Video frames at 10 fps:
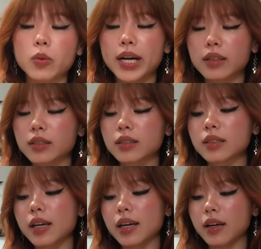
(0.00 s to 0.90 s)
Well,
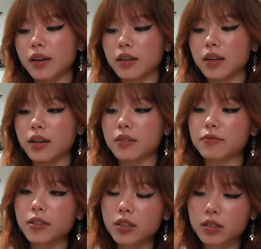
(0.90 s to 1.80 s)
see,
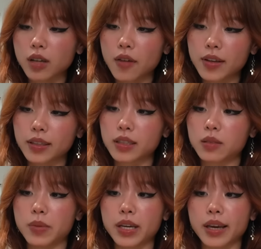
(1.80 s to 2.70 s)
philosophically
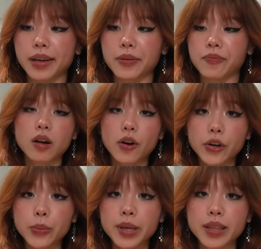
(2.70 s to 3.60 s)
speaking, the
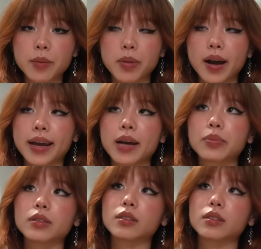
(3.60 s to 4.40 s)
argument that pineapple